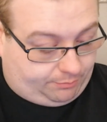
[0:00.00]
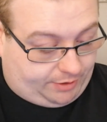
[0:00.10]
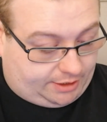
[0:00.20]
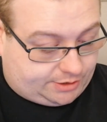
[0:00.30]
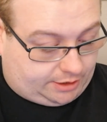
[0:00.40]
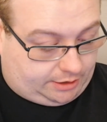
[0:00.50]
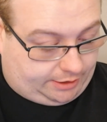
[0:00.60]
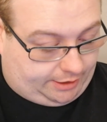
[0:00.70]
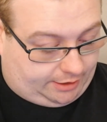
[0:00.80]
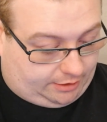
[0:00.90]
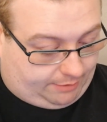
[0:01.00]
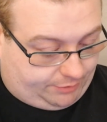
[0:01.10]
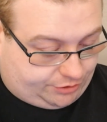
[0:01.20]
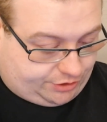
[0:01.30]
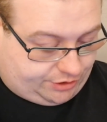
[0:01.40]
basically, let
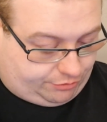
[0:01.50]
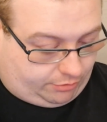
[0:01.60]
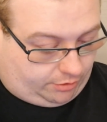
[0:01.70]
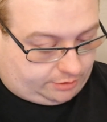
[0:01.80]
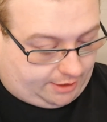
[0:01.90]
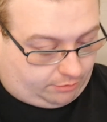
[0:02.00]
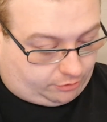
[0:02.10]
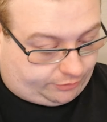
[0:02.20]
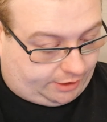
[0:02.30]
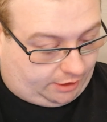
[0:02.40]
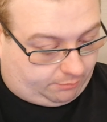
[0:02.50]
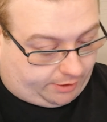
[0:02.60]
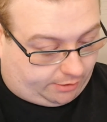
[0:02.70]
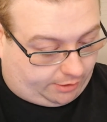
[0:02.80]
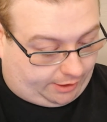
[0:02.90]
me just scroll down on the
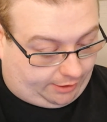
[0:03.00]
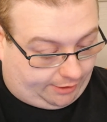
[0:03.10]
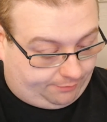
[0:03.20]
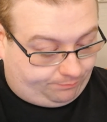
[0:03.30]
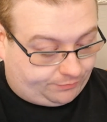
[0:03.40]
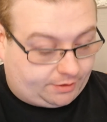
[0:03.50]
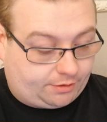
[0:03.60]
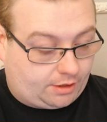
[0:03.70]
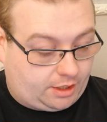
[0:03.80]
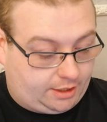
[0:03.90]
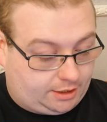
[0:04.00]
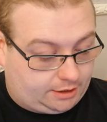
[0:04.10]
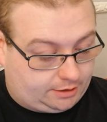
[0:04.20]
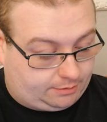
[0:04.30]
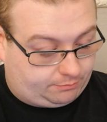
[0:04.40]
email here.
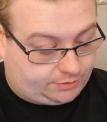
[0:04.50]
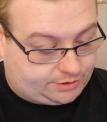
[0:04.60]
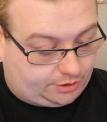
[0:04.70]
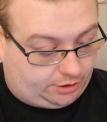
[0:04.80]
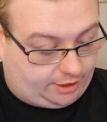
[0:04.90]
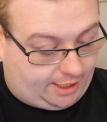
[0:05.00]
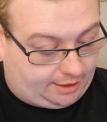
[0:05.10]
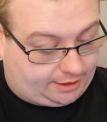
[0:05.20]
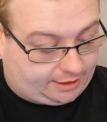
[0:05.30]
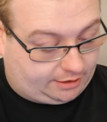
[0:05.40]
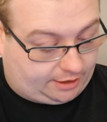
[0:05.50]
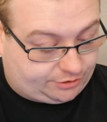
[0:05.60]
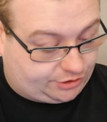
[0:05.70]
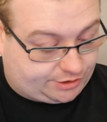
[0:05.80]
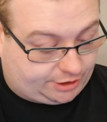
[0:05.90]
So
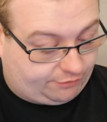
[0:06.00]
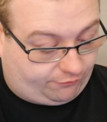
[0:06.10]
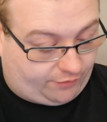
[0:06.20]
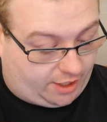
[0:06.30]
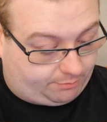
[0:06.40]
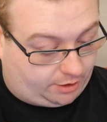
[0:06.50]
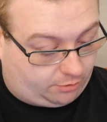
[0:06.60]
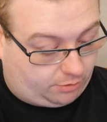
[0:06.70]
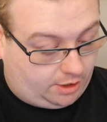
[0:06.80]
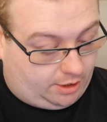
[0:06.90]
just to confirm you,